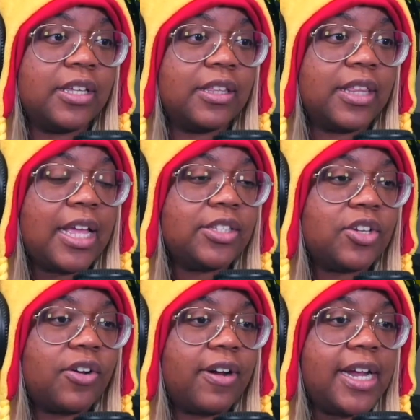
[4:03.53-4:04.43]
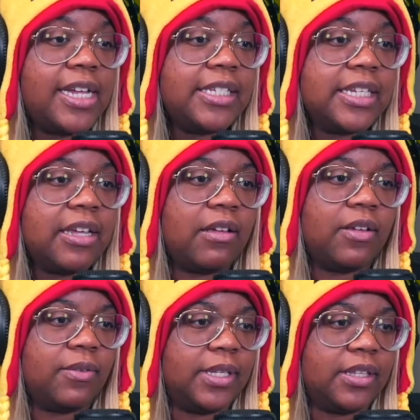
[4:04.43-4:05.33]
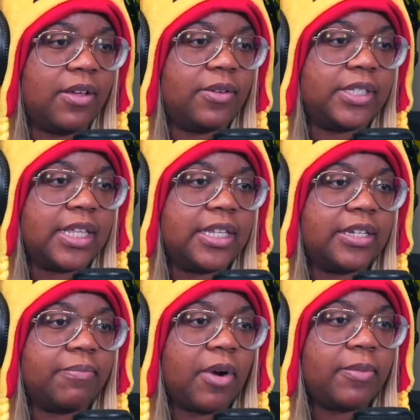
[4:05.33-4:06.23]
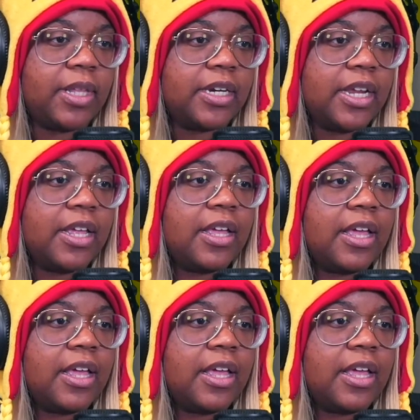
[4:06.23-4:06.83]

That's crazy. What? Oh, is that like marmalade?